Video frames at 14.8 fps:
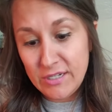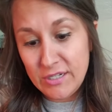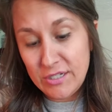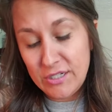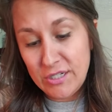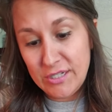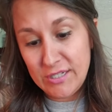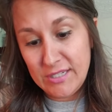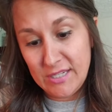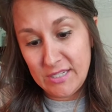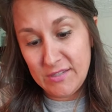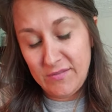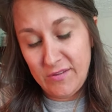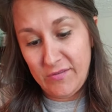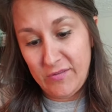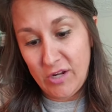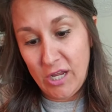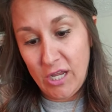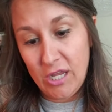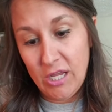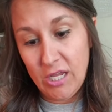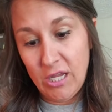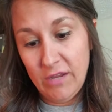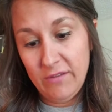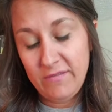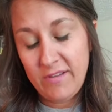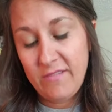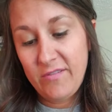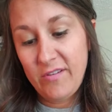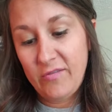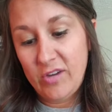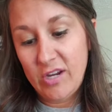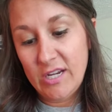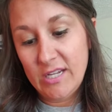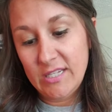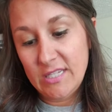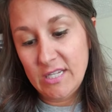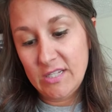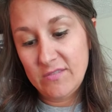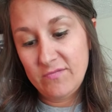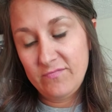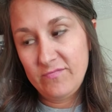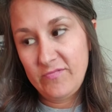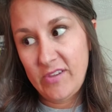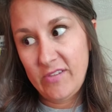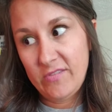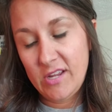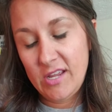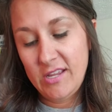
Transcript: to $6.50. $5.50 to $6.50.